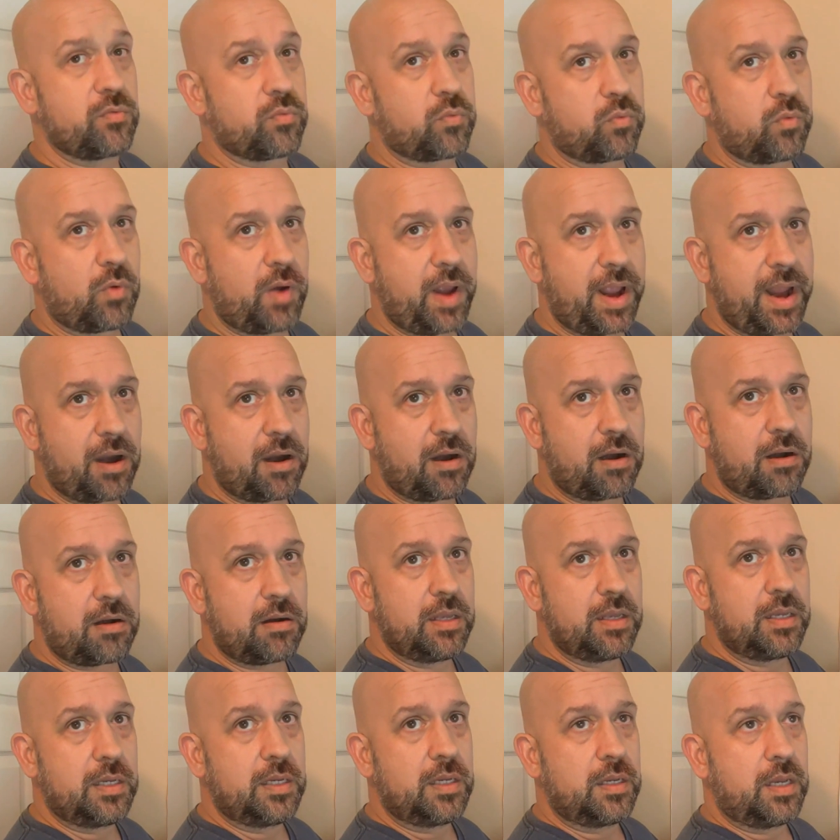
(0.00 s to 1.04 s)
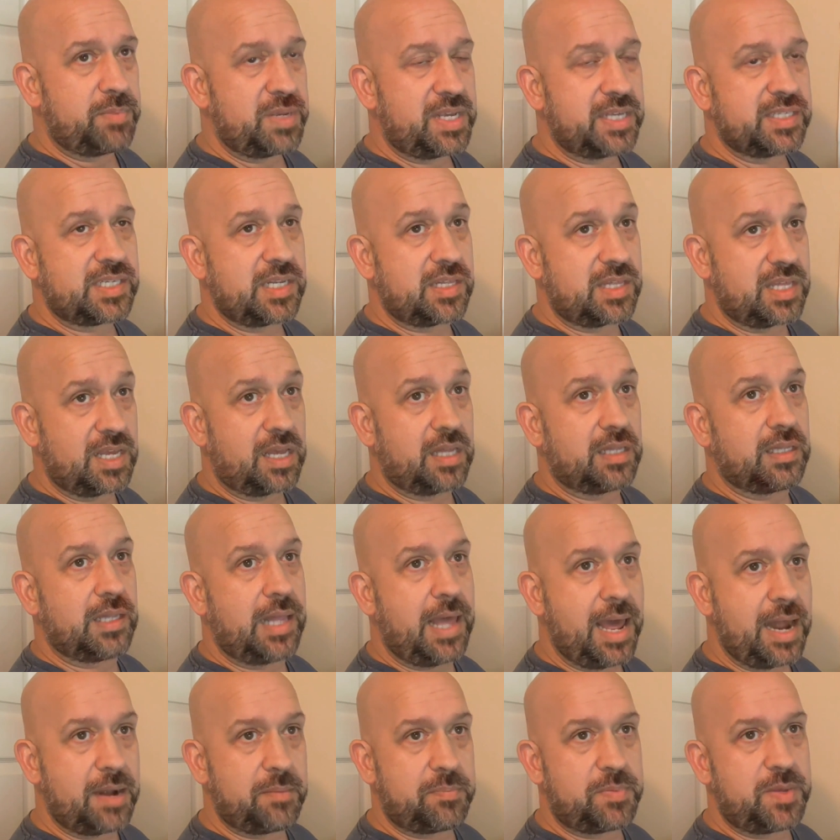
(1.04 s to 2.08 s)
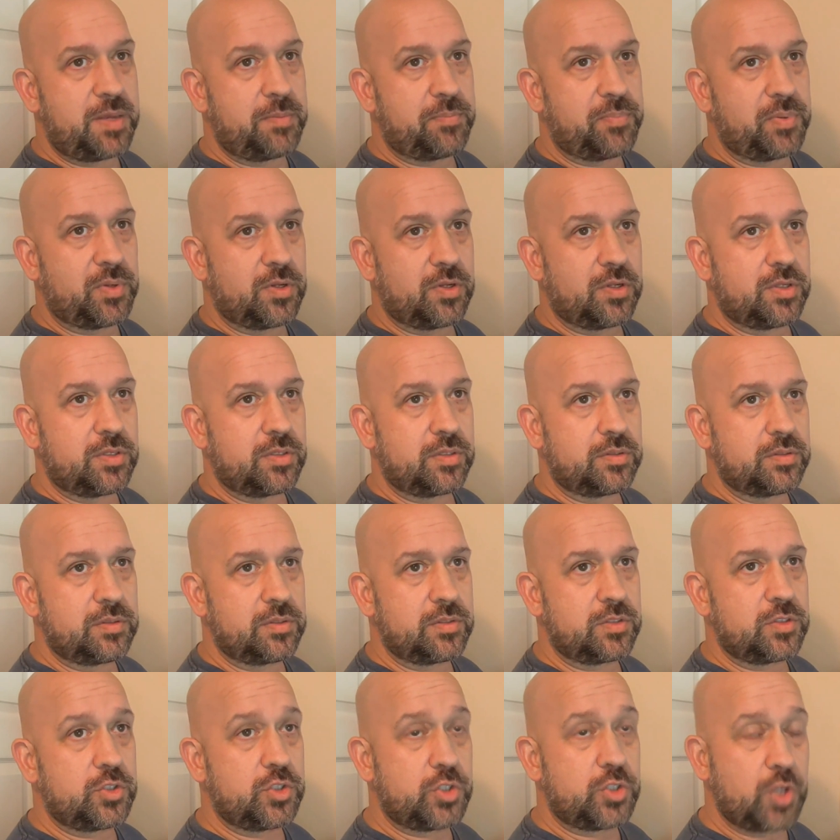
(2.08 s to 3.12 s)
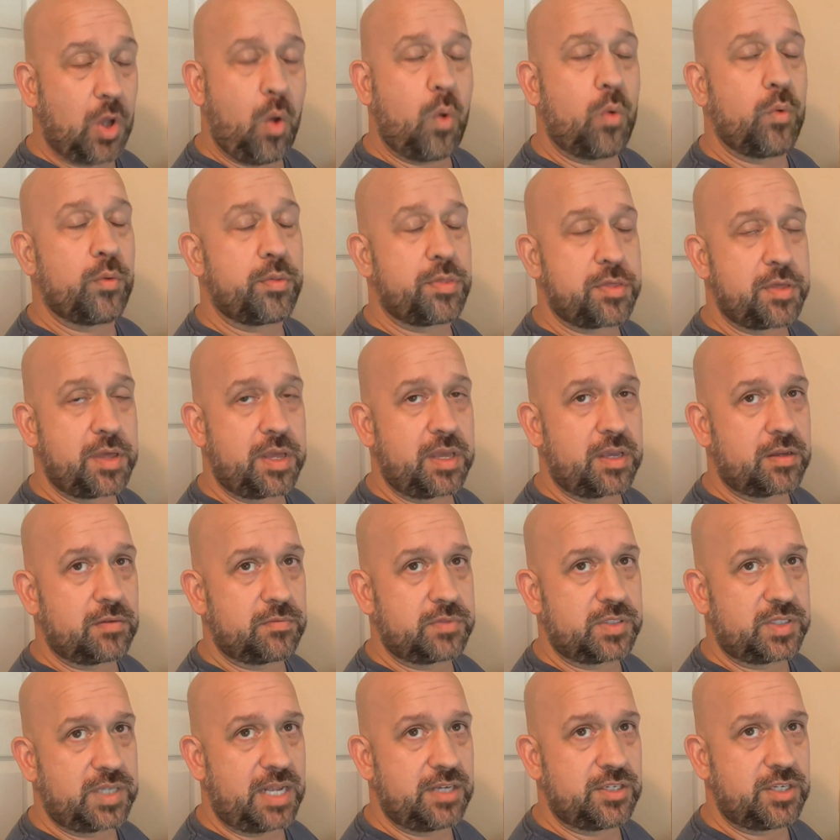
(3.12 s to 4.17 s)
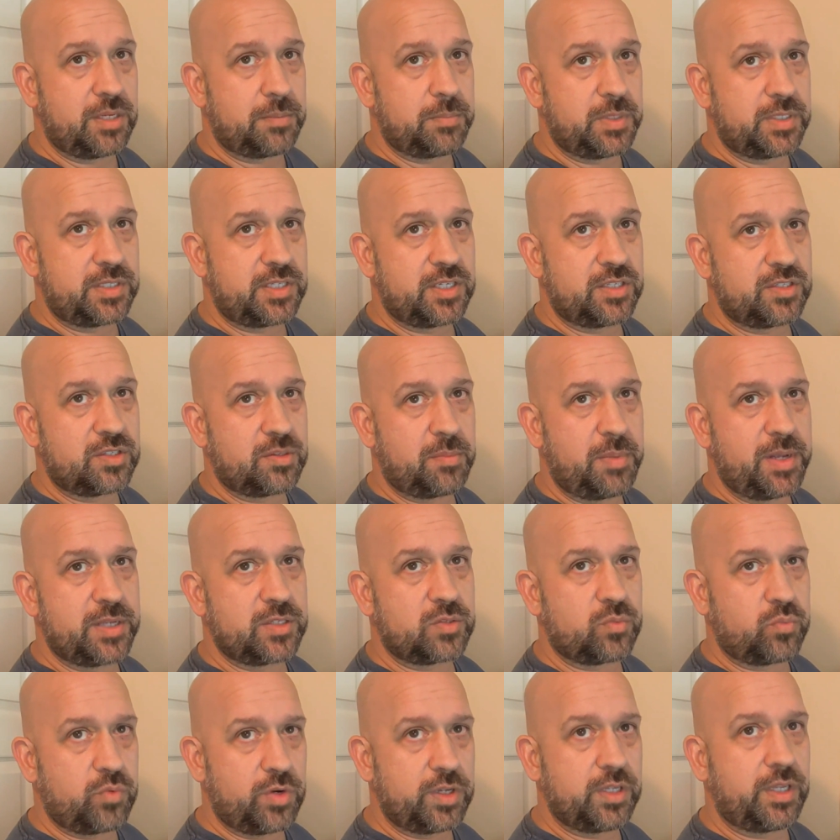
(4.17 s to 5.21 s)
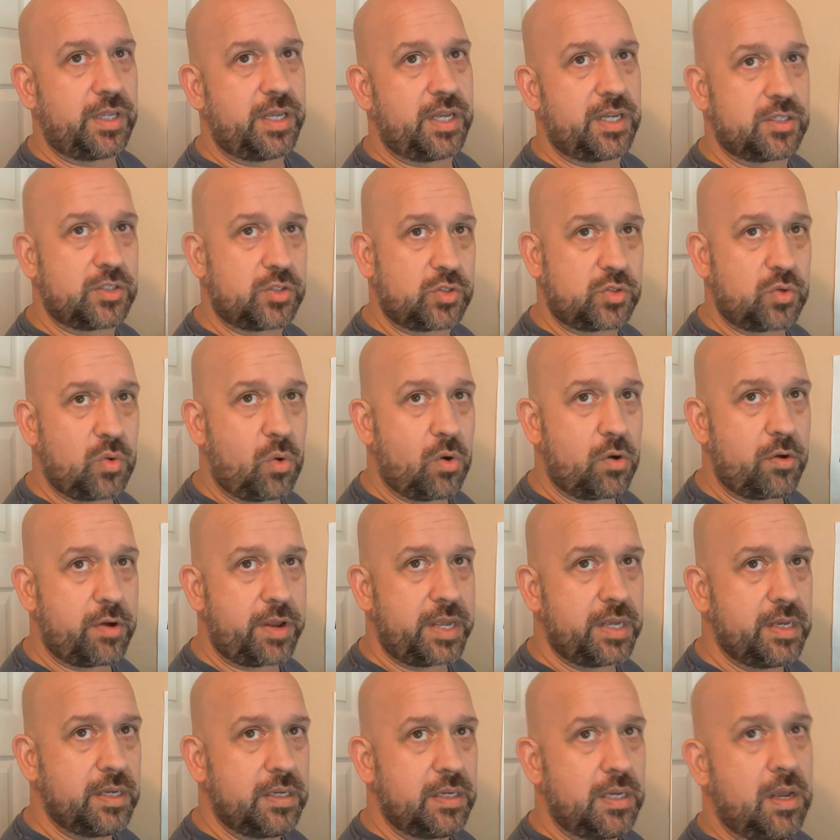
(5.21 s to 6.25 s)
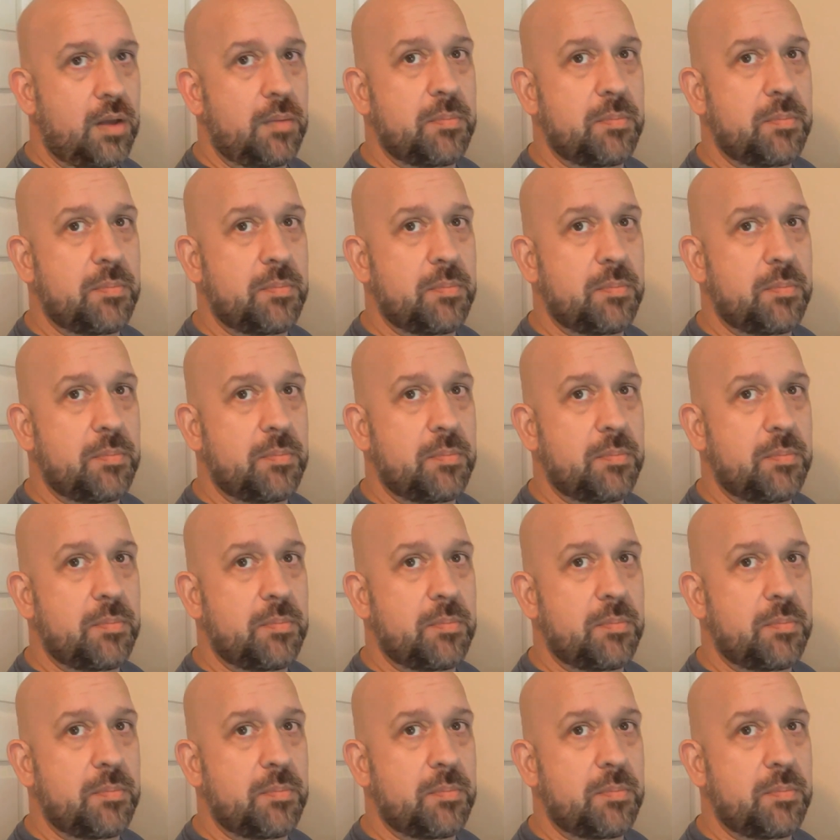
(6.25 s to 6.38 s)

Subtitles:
rare because I think a lot of people don't think of stage hypnotism as really a story,